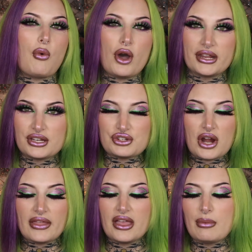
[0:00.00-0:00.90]
wanting to
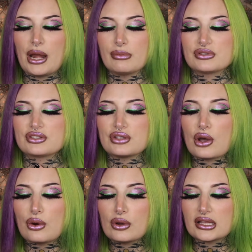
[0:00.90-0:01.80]
try them, and I'm
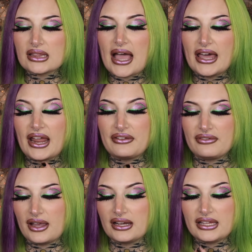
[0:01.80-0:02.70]
so glad I
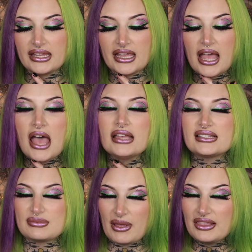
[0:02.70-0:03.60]
finally
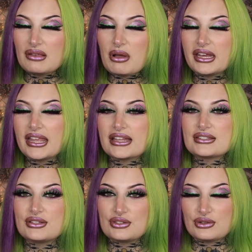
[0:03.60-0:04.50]
spent the money
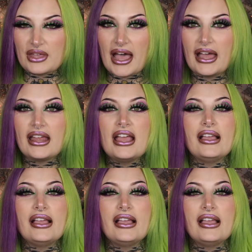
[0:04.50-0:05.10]
to do that.